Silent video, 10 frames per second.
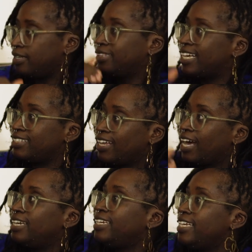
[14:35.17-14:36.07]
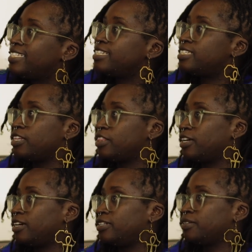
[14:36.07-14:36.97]
that that kind of leads into the
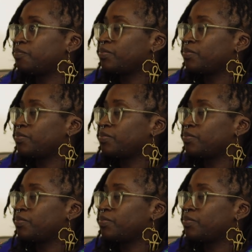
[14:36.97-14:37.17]
third